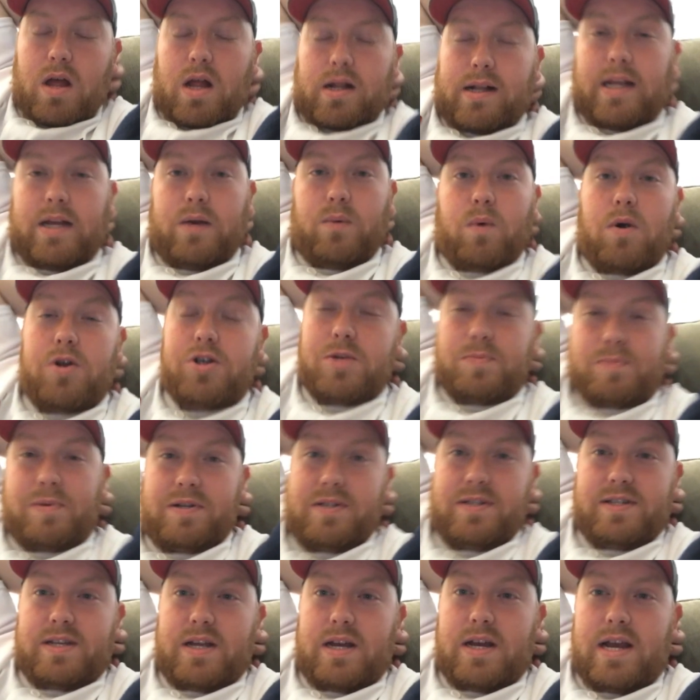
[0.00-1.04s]
I lead worship
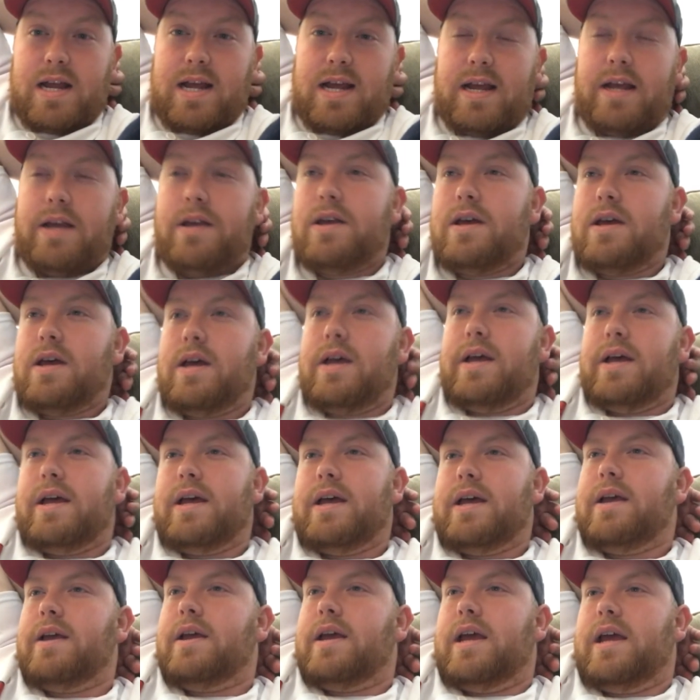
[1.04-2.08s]
on Sunday,
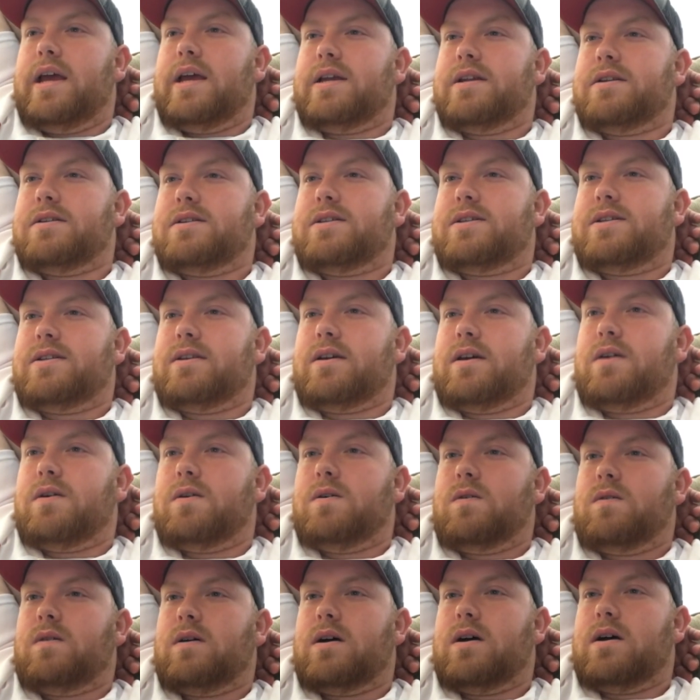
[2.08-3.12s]
and
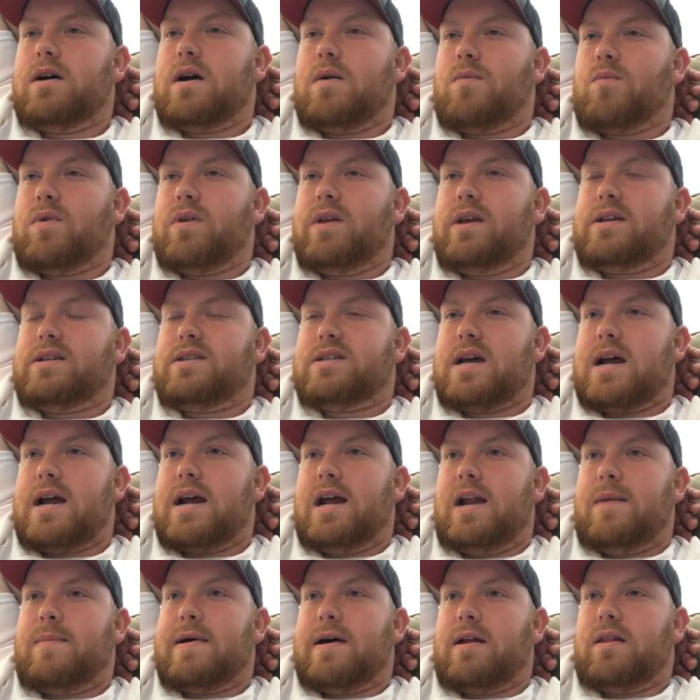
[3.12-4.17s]
so uh, I'm really
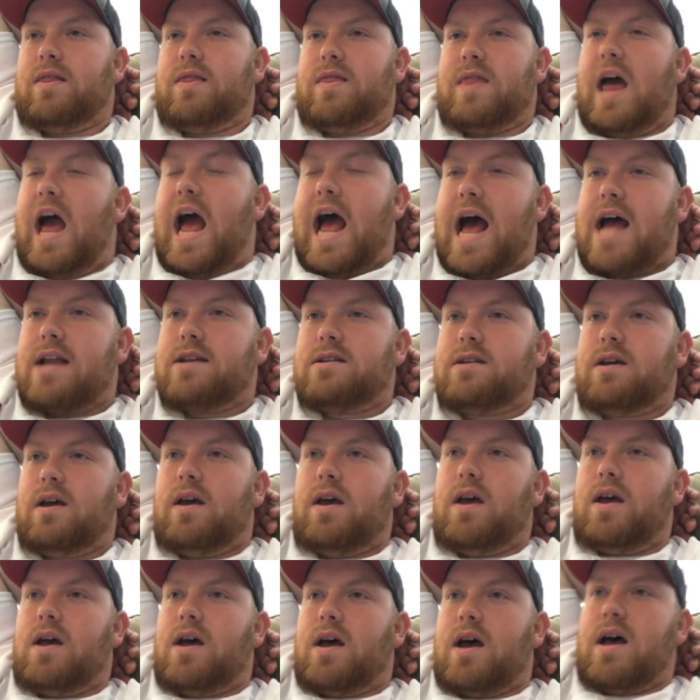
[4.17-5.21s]
excited about that.
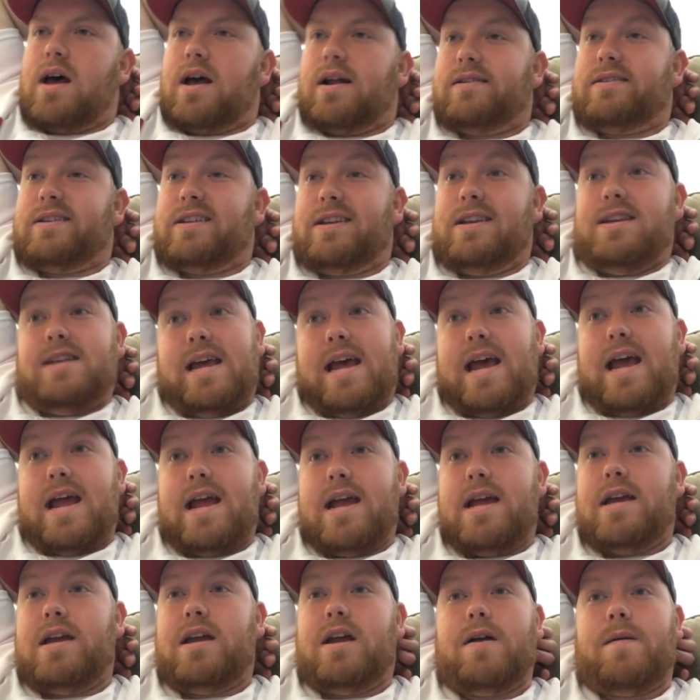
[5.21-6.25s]
Uh,
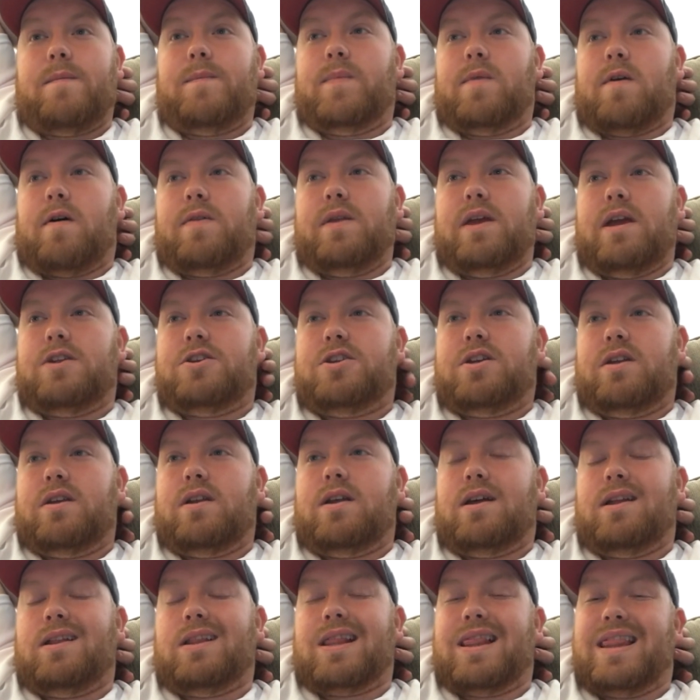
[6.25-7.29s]
today on the
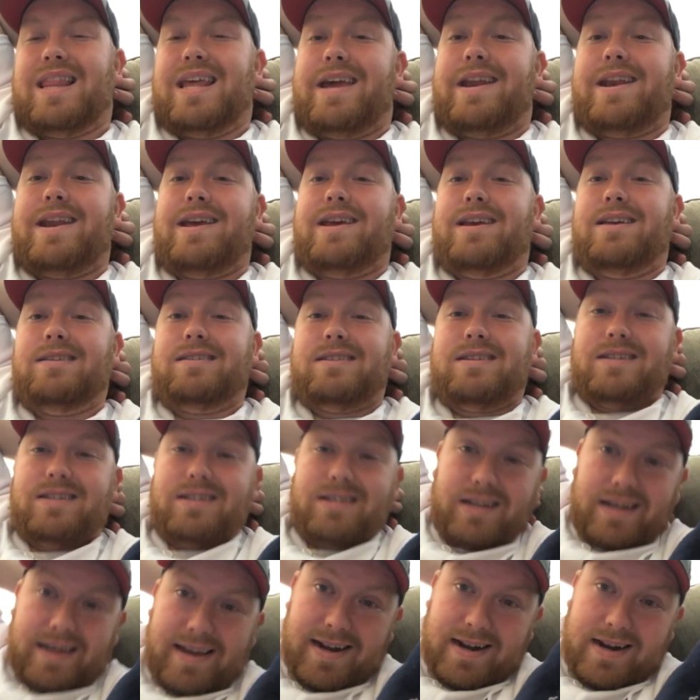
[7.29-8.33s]
agenda, Lynn is
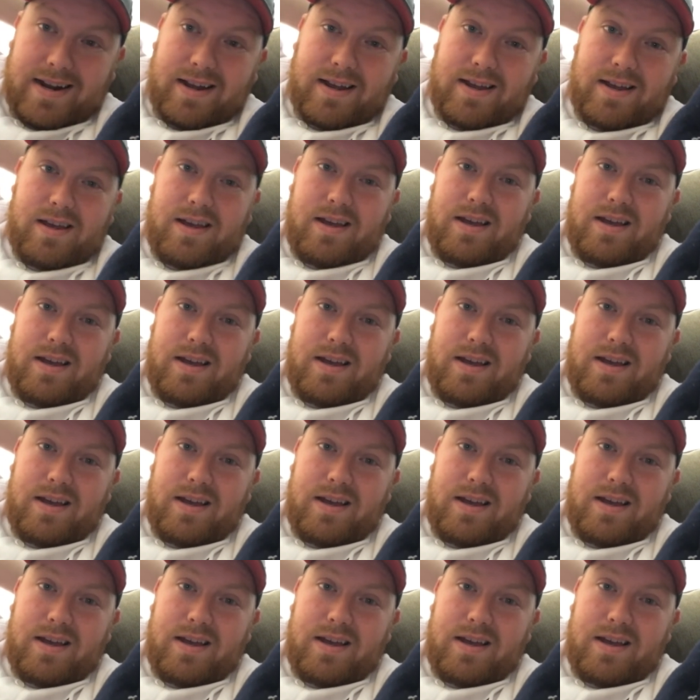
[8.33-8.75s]
sick.